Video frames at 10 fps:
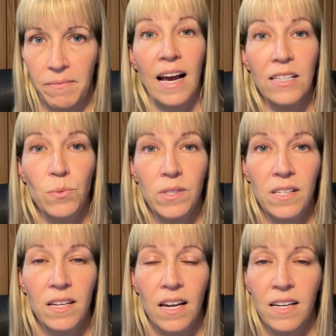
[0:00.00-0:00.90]
Cats with
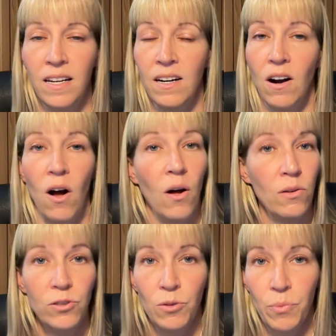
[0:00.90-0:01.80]
CKD are
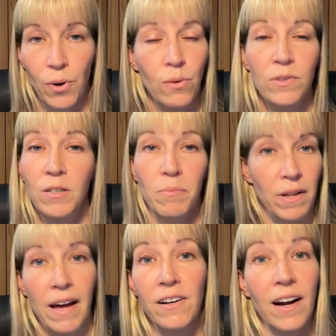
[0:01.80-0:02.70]
also prone to
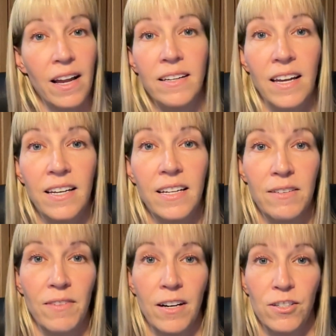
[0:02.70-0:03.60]
bladder and kidney
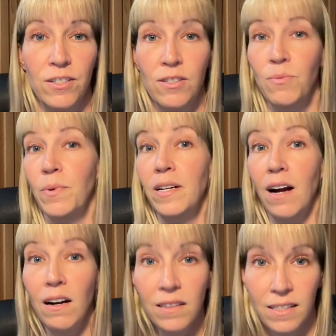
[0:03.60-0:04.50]
infections
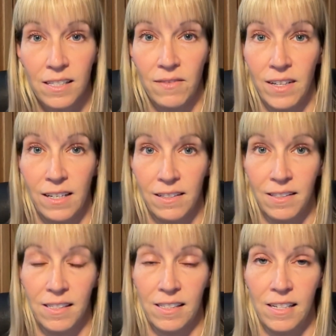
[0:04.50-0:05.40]
regardless of dental
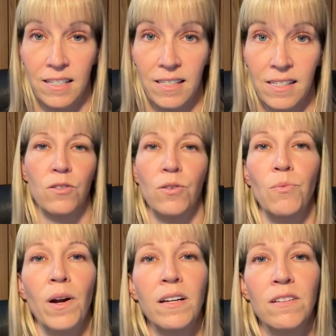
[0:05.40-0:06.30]
disease. So
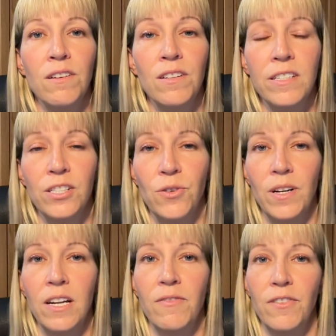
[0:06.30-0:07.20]
regularly
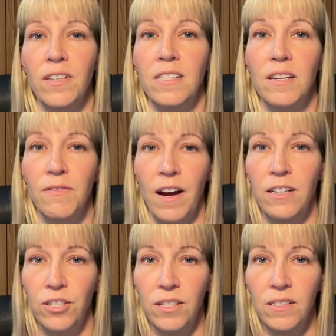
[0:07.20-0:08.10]
screening for these
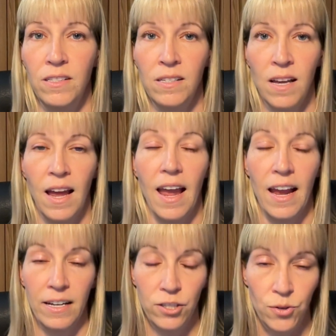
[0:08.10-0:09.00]
infections
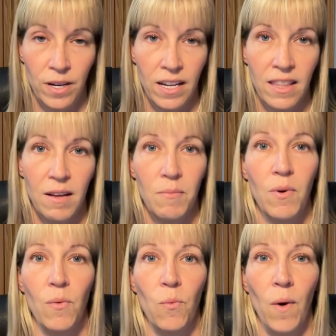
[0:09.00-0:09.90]
and treating them
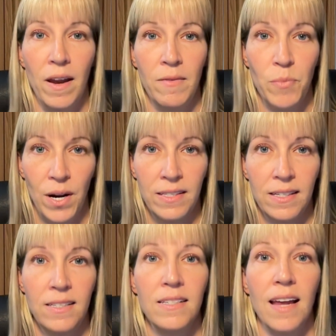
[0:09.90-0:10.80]
when
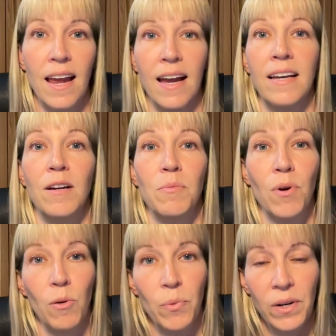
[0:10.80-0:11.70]
present and
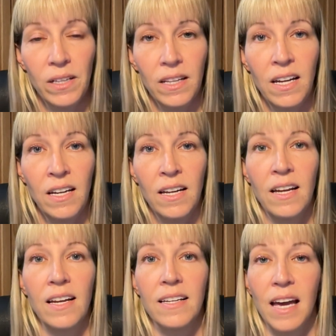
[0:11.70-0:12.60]
appropriately
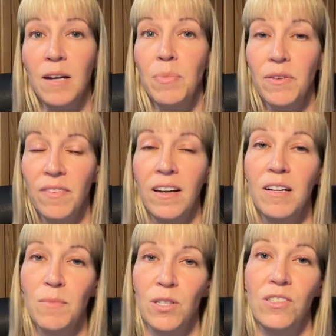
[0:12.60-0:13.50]
can prevent
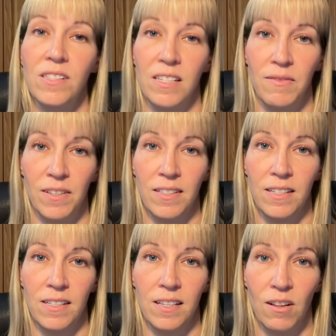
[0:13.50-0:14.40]
emergency
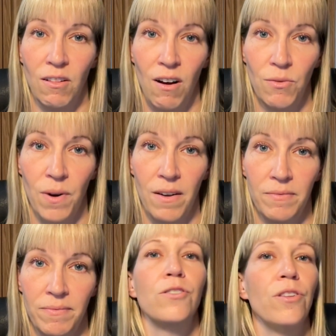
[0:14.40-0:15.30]
visits in the long run.
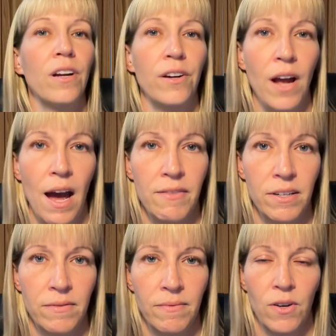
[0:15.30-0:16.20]
So there you have
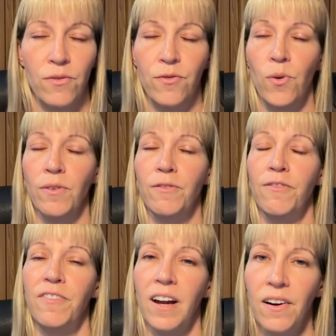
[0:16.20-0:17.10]
it. 4
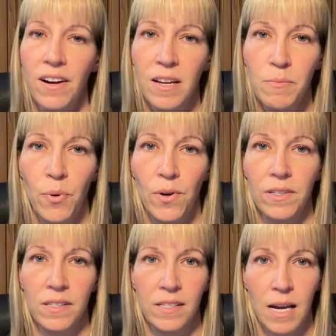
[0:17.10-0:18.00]
very
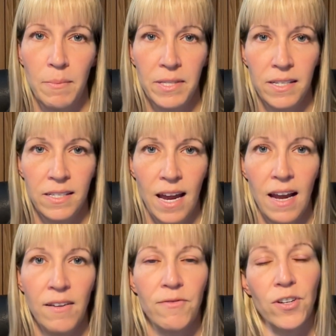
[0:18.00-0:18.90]
important steps to
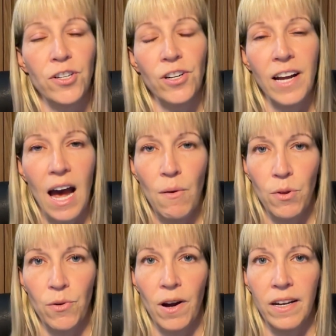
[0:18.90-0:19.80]
take for your cat
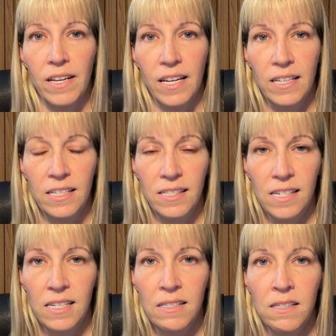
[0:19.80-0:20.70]
with chronic kidney
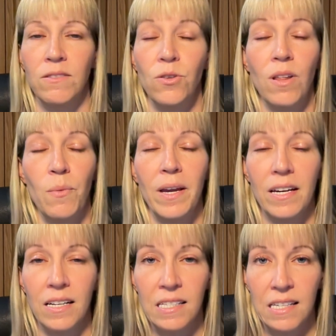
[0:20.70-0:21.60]
disease so that we
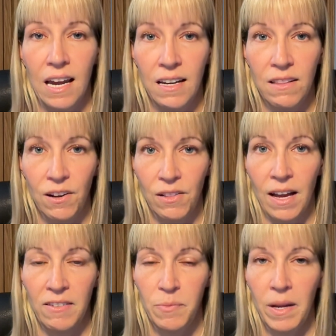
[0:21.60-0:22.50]
can extend their
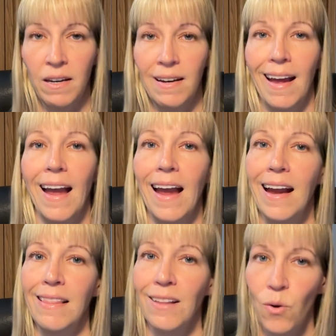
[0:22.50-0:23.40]
lifespan
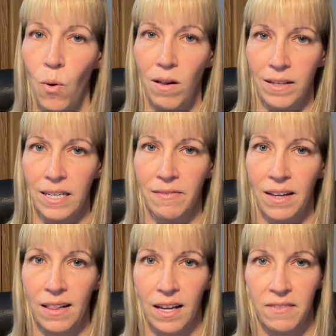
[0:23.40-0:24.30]
and the quality of
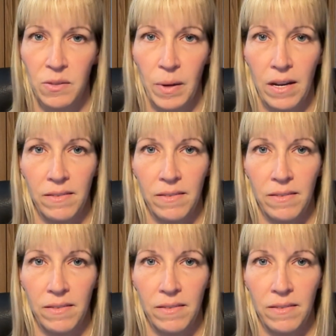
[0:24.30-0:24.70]
that lifespan.